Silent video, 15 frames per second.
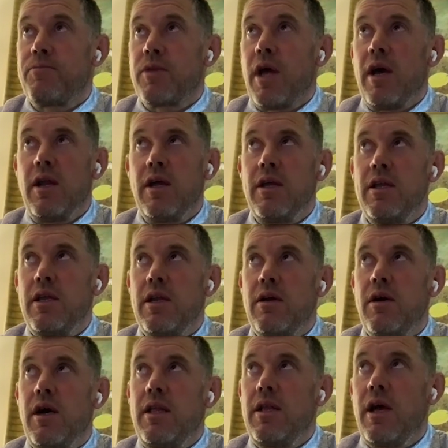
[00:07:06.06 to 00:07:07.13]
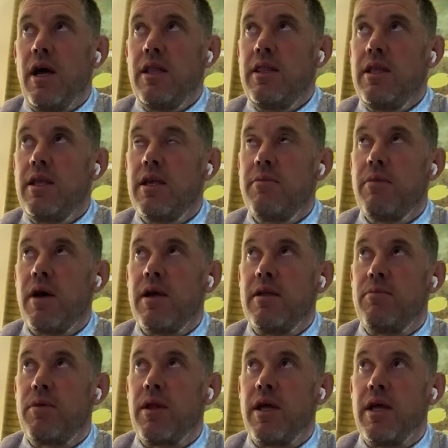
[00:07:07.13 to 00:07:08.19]
I think it
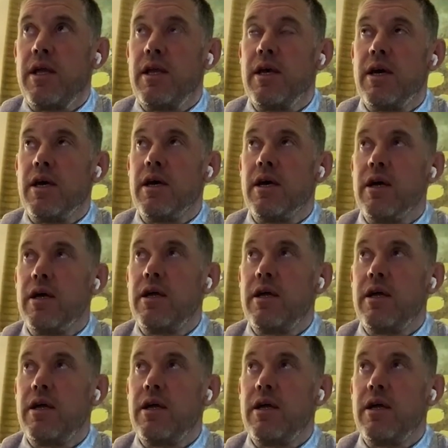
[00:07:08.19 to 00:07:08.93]
might play,